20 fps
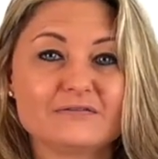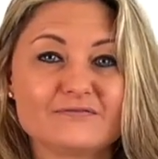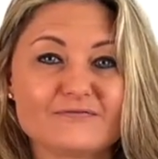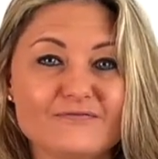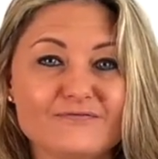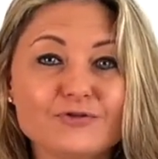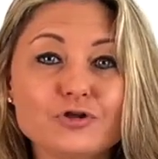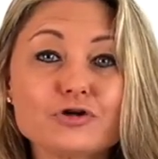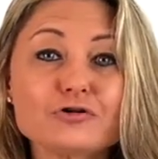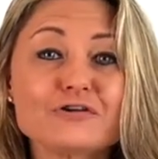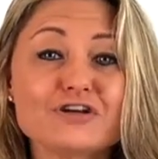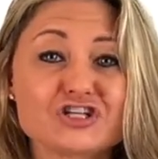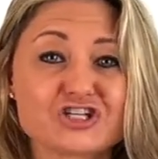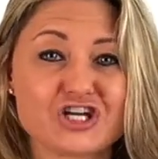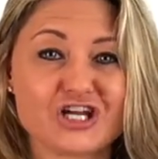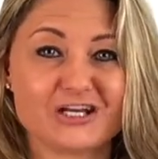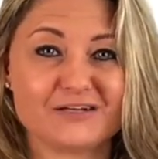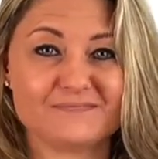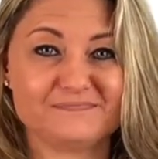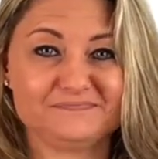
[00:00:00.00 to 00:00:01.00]

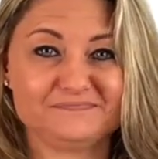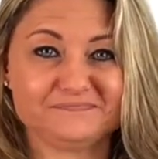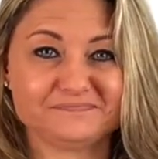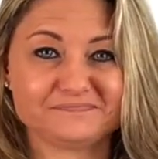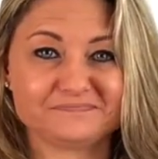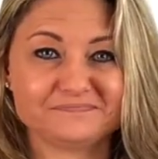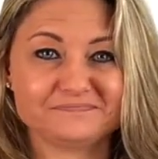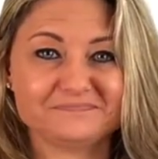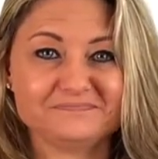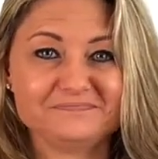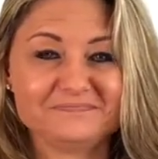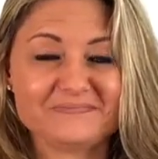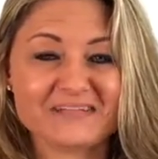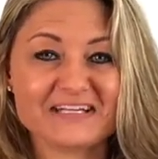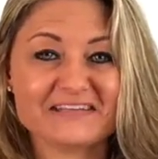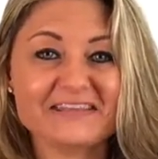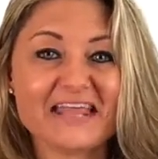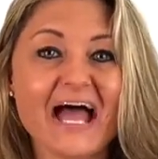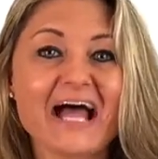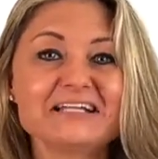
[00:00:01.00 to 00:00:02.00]
flourishing?
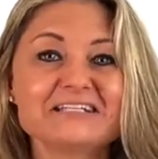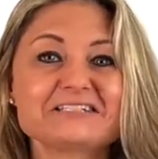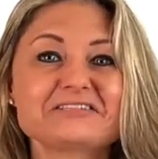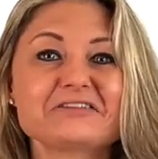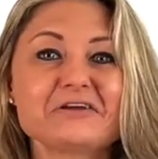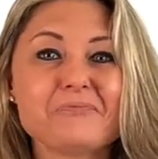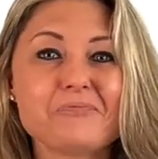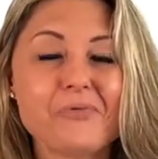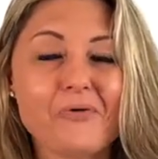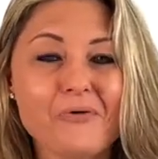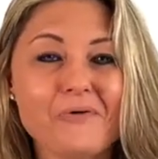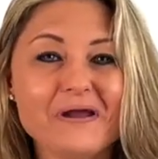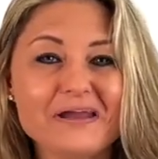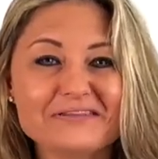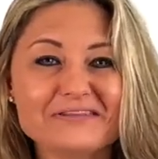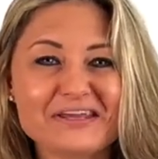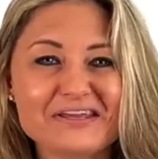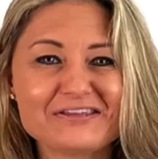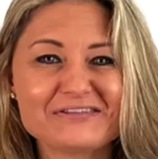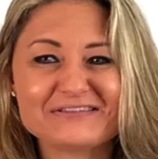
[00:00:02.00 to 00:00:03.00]
That's the point.
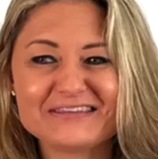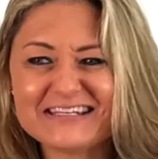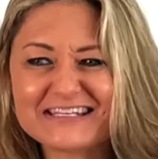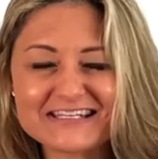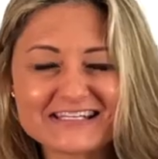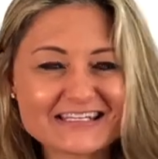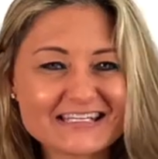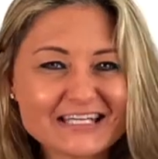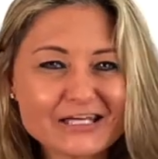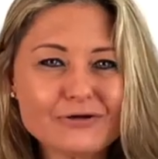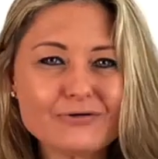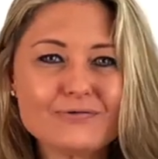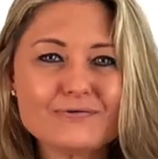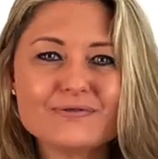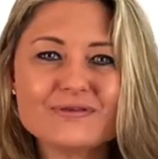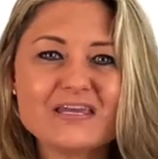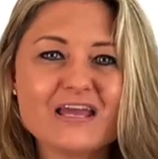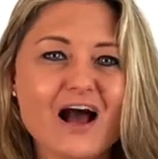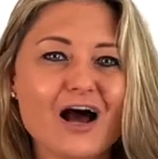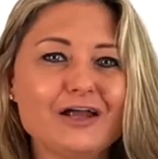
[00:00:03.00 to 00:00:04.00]
The skill,
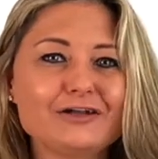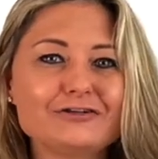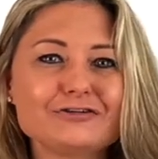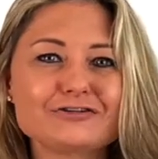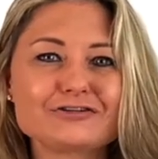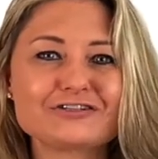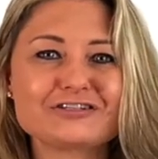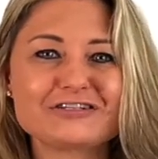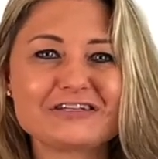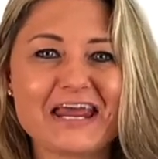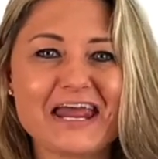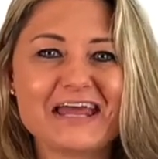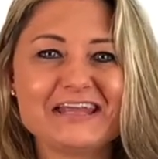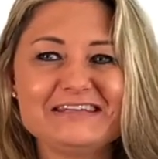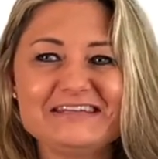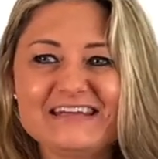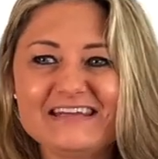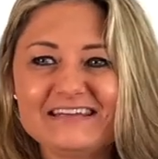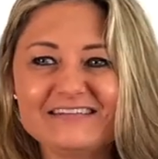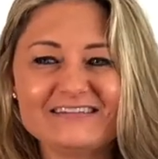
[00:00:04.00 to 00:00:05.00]
the
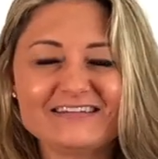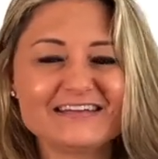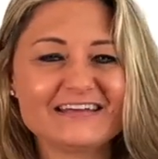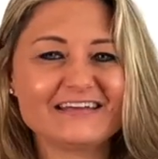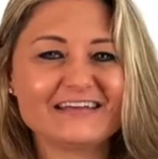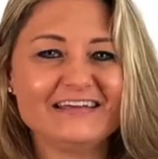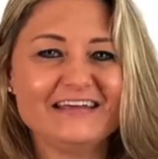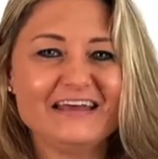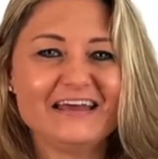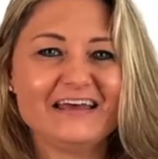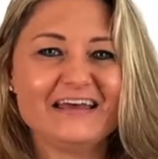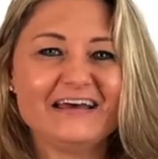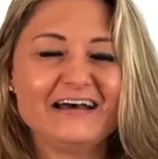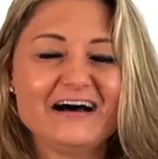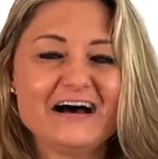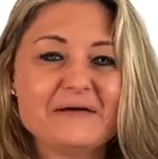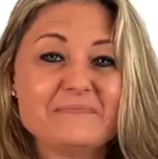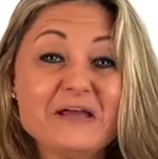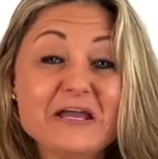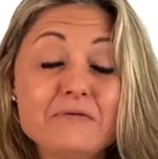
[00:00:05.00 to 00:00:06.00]
understanding, the
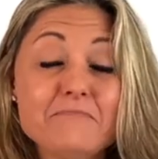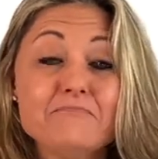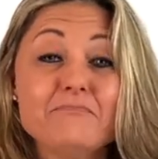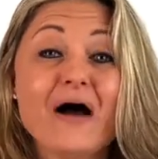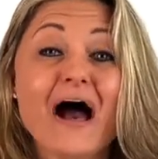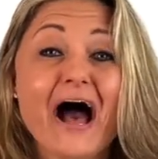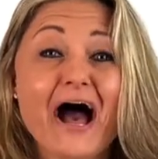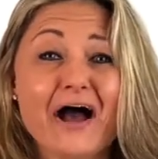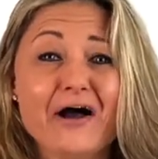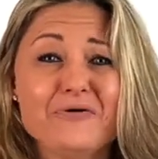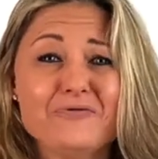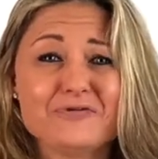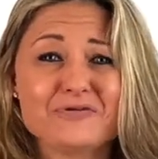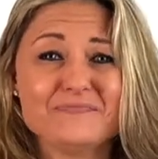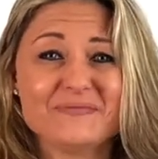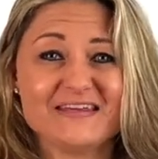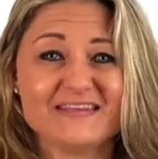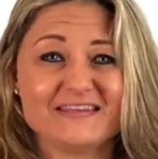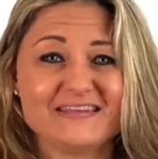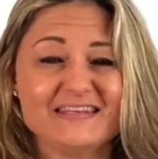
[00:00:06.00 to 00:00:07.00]

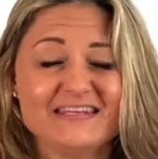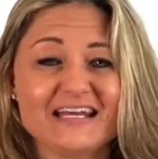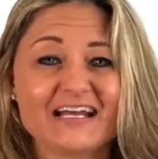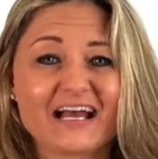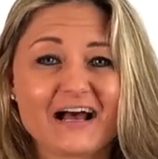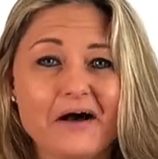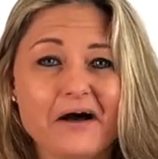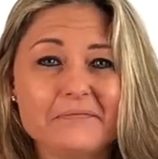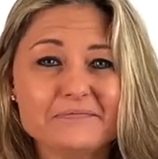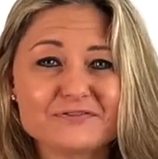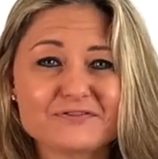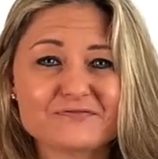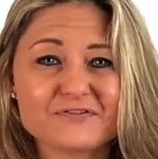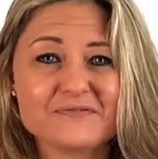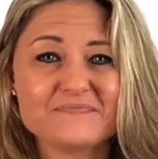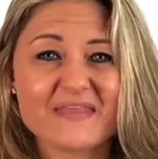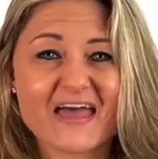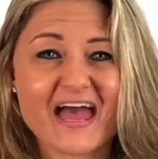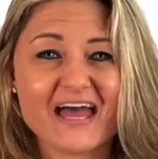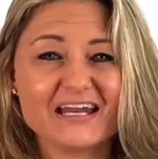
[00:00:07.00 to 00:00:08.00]
empowerment that comes
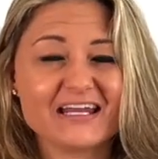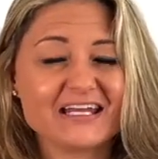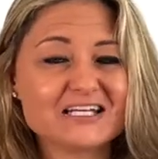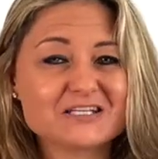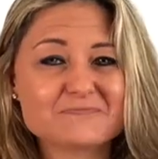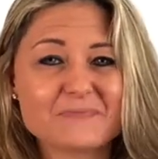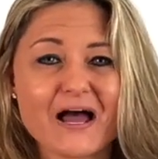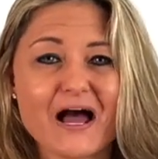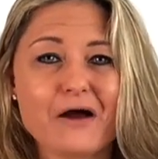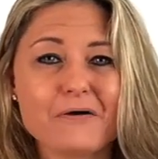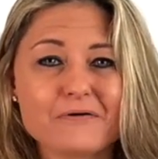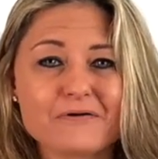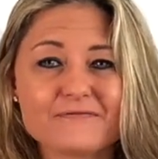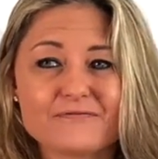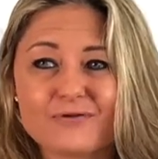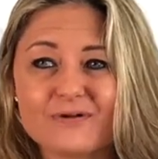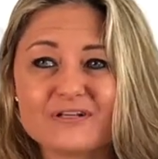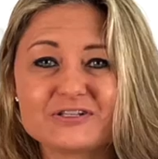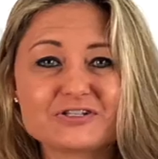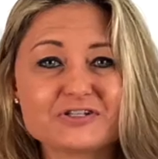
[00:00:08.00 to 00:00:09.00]
from that is
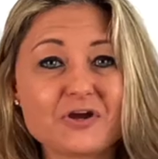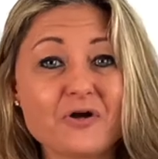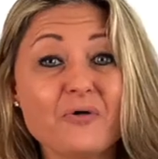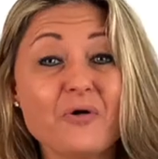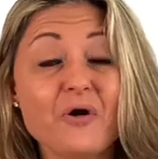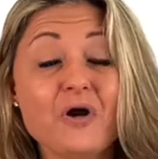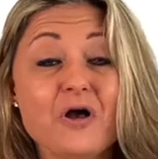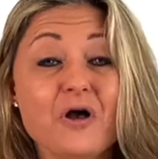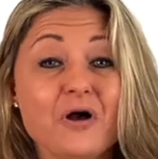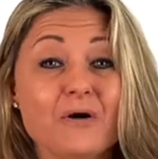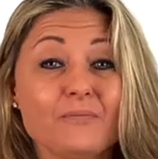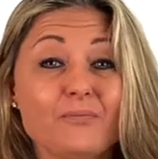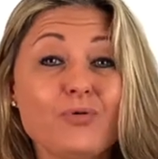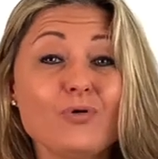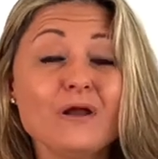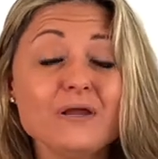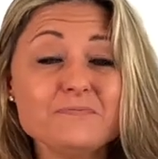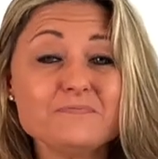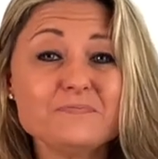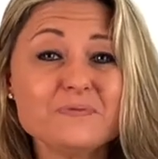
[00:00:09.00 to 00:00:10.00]
powerful. And so,
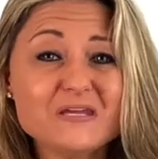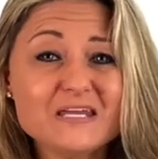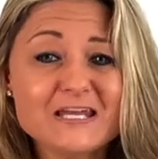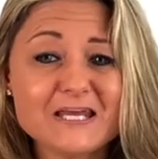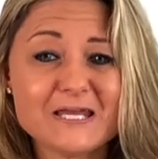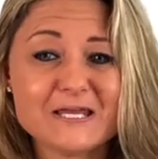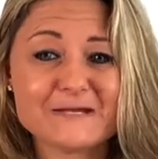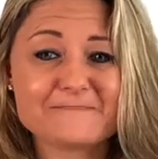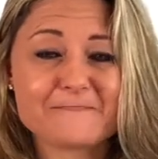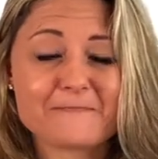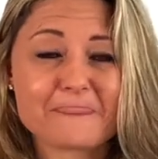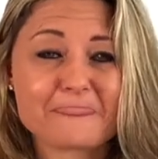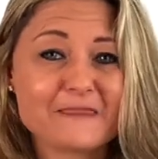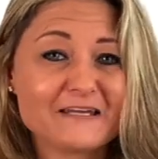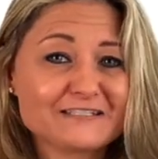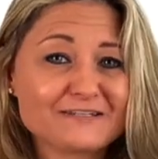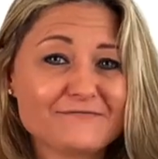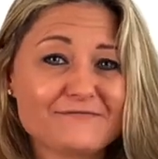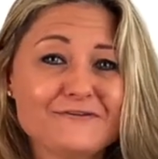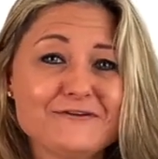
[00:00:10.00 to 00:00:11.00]
point being,
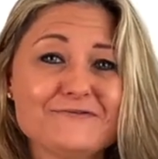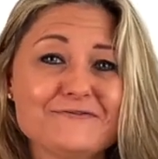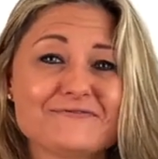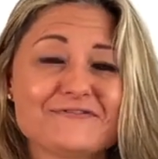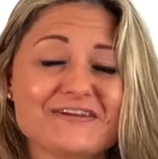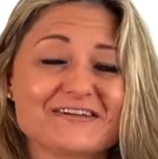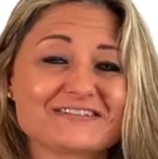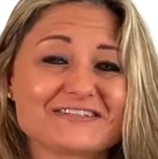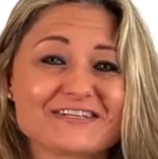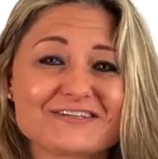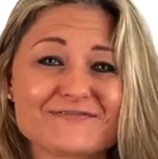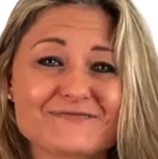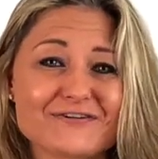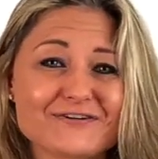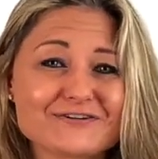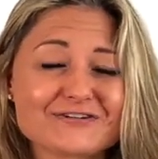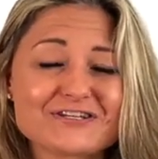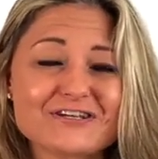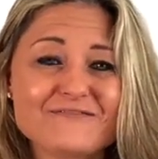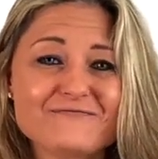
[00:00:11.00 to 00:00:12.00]
there's a few things. Is
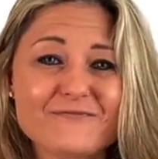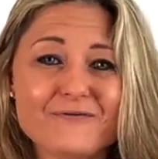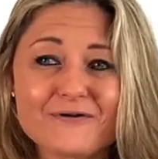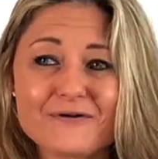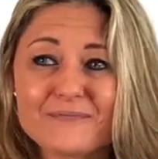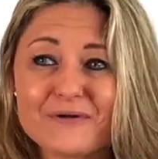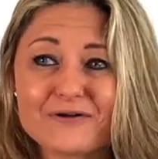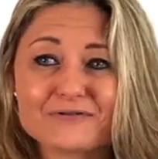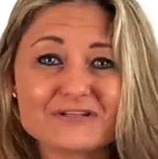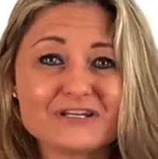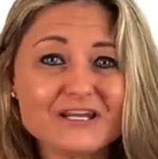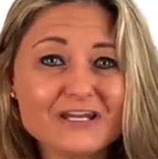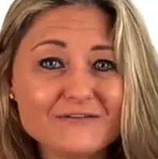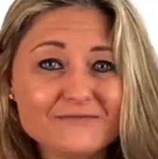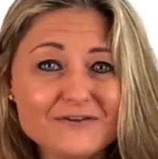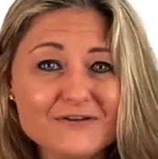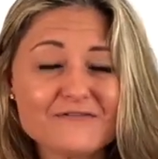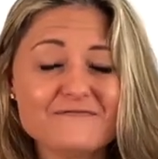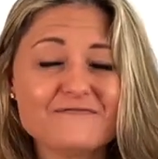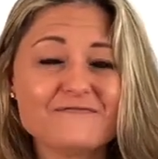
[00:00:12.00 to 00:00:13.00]
first and foremost,
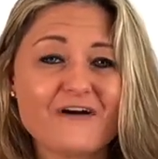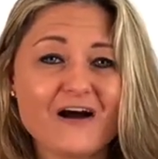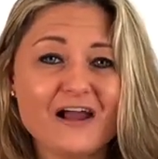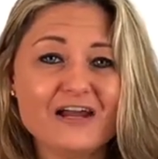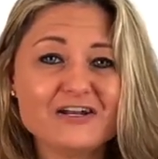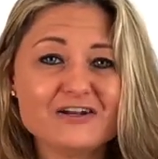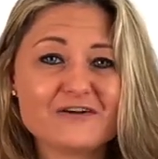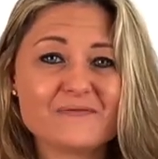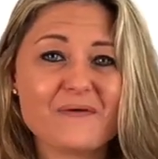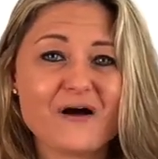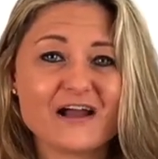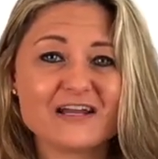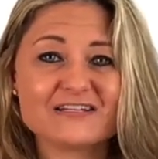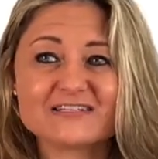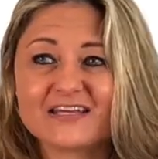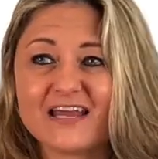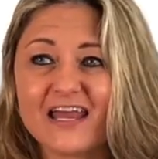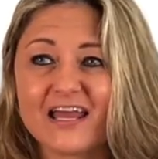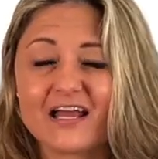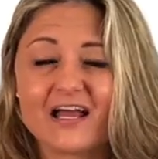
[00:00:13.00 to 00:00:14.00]
if you find your mind
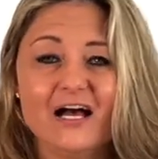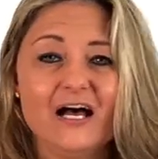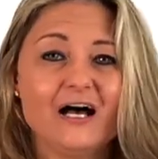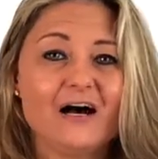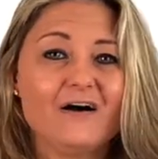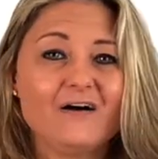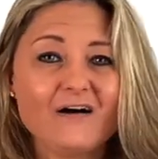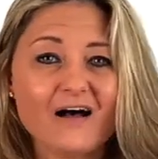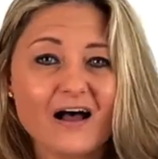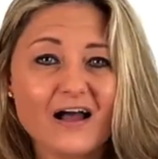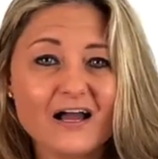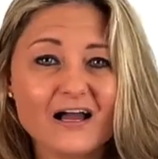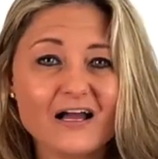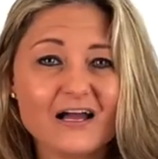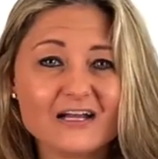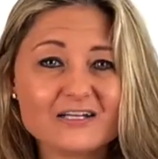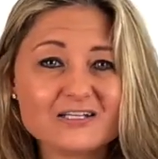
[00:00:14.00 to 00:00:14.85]
saying, I